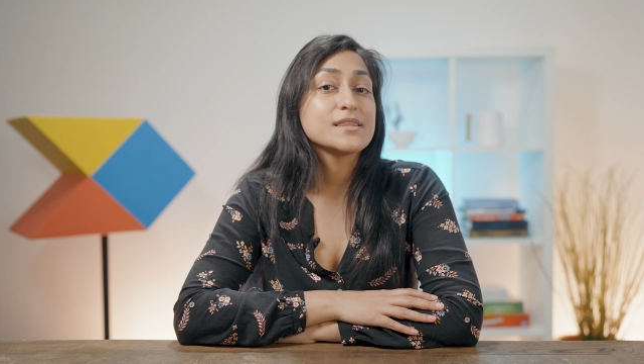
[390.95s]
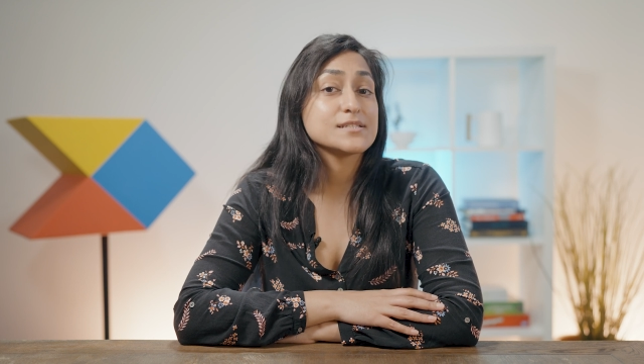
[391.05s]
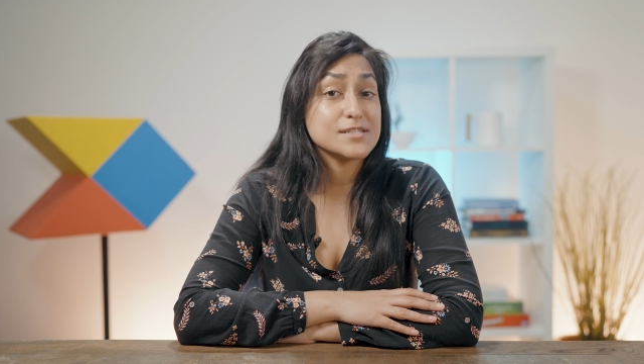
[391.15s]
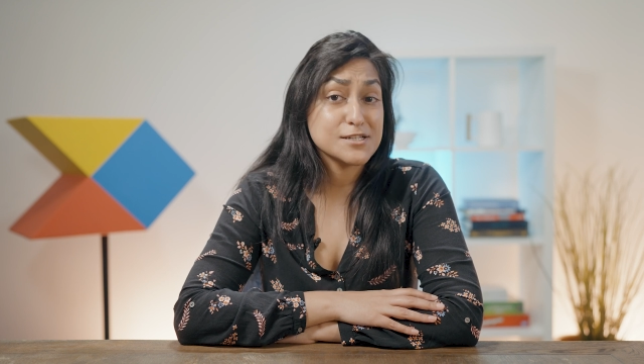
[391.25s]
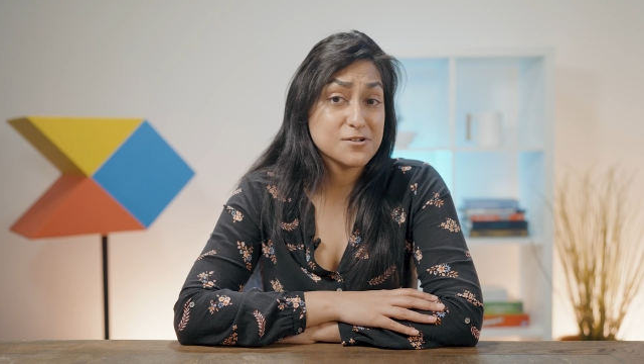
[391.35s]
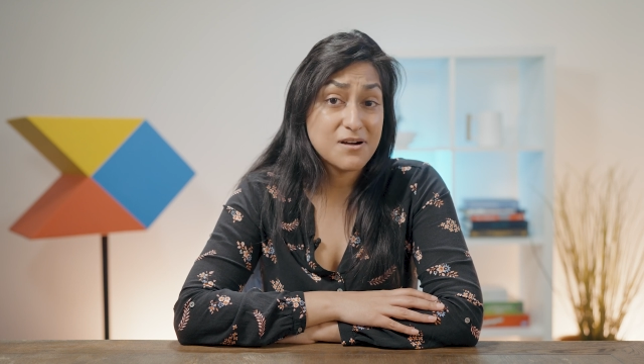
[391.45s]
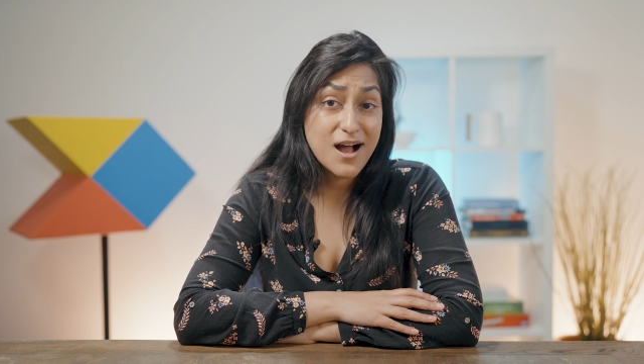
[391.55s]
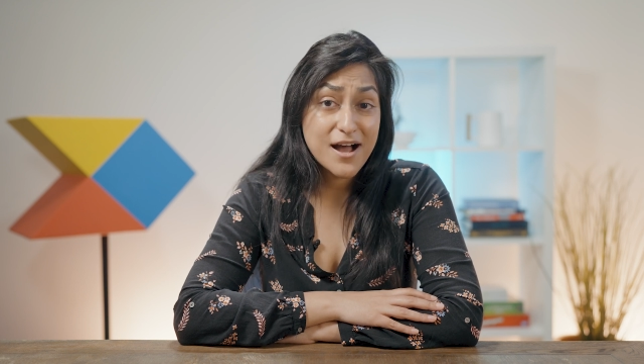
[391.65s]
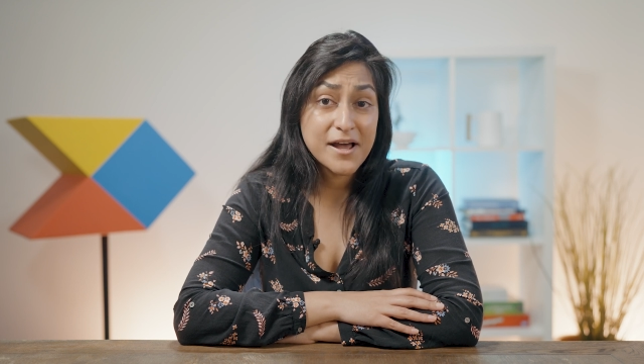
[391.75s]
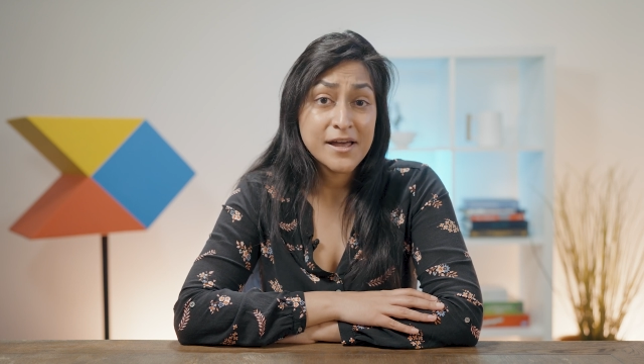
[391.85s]
The stakes are
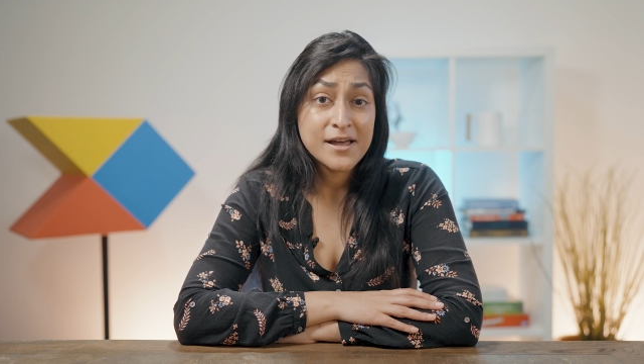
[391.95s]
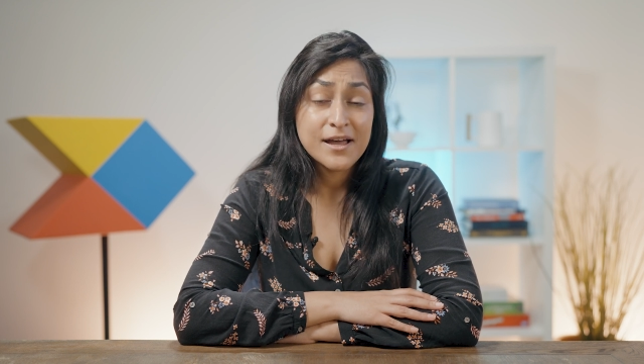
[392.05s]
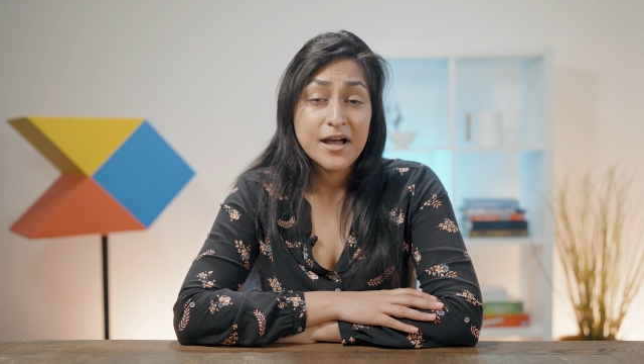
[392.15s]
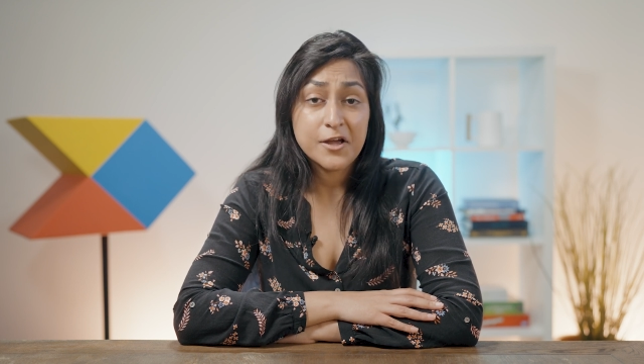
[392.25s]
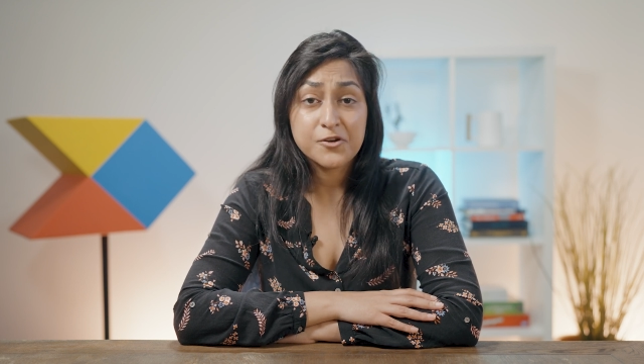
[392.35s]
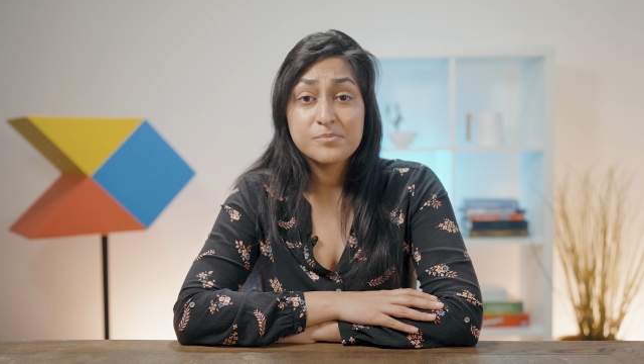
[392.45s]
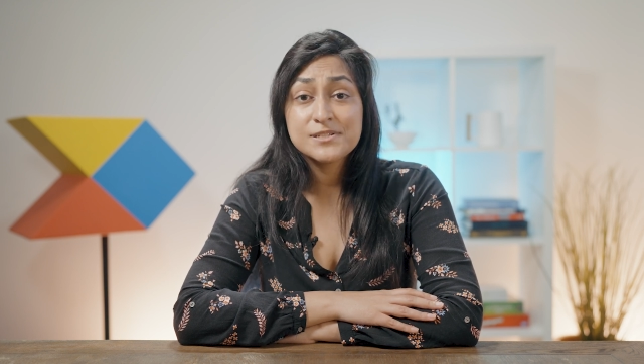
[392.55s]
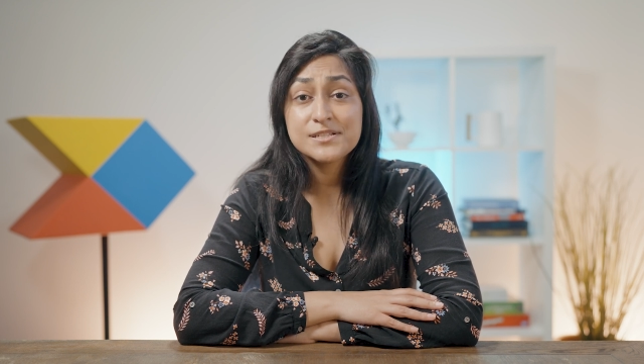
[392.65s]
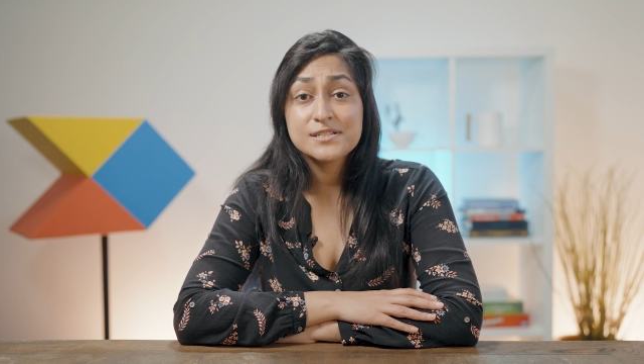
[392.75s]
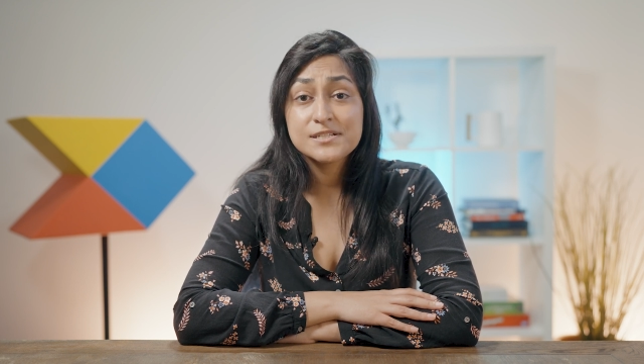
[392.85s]
high, and your
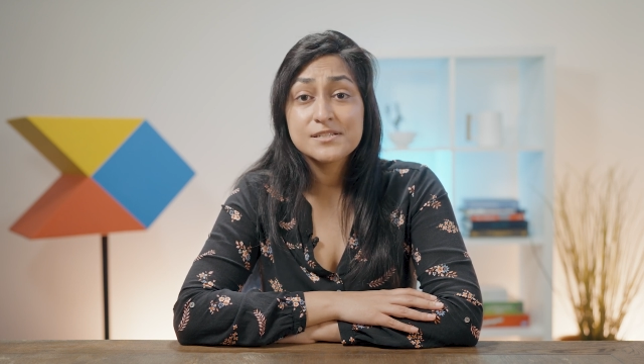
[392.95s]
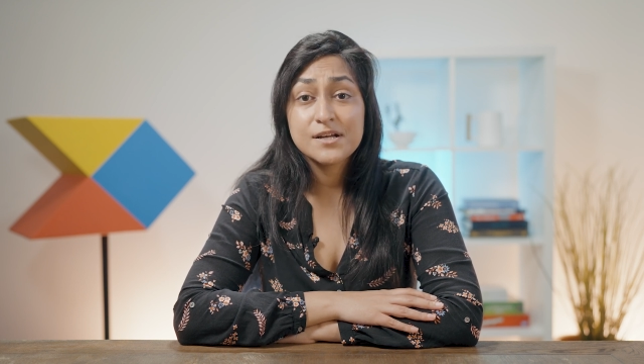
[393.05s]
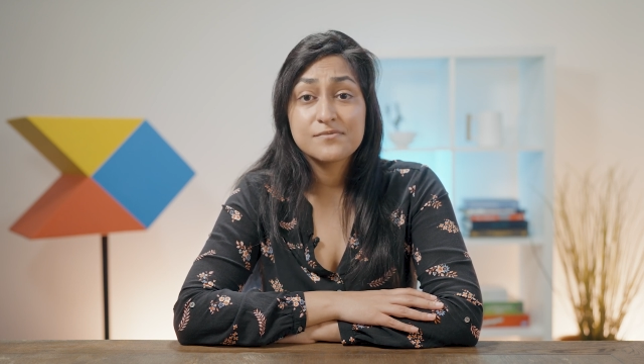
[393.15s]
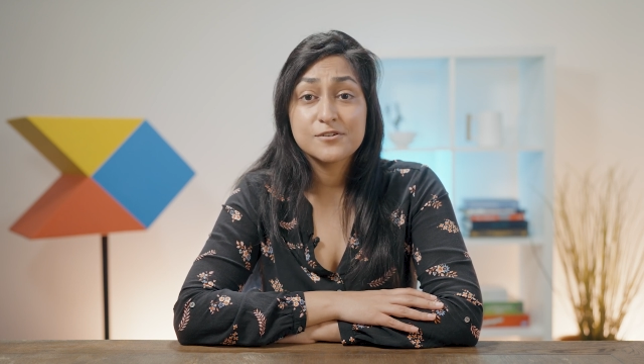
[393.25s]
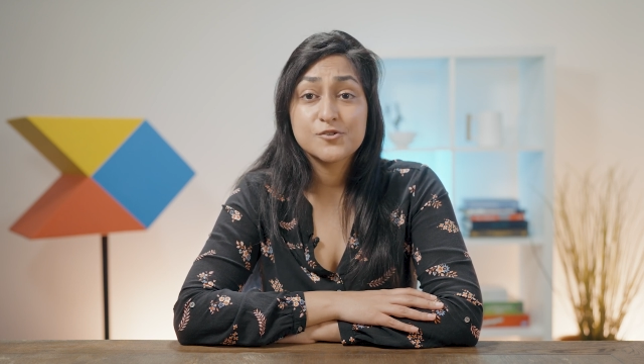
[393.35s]
business can suffer